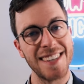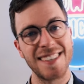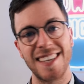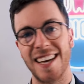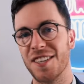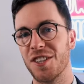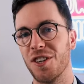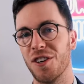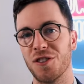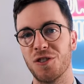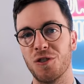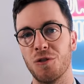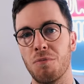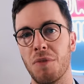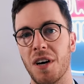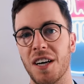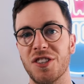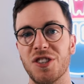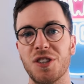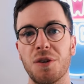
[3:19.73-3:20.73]
Thank you all so
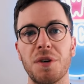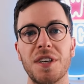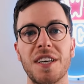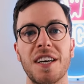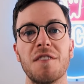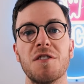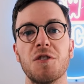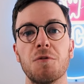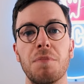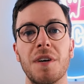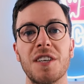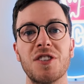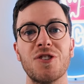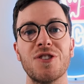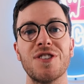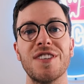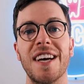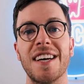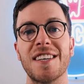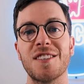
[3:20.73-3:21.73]
much. I want to give a
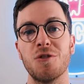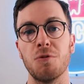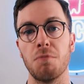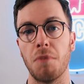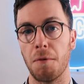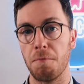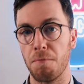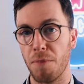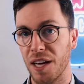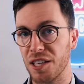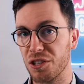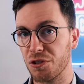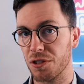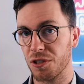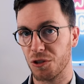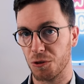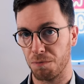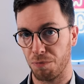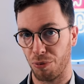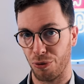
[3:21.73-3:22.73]
special thanks to my
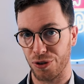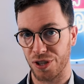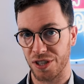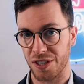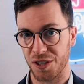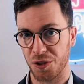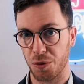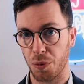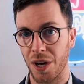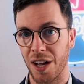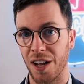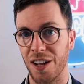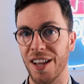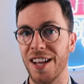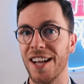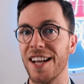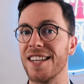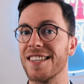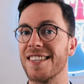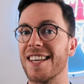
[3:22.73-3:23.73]
Patreon supporters as well.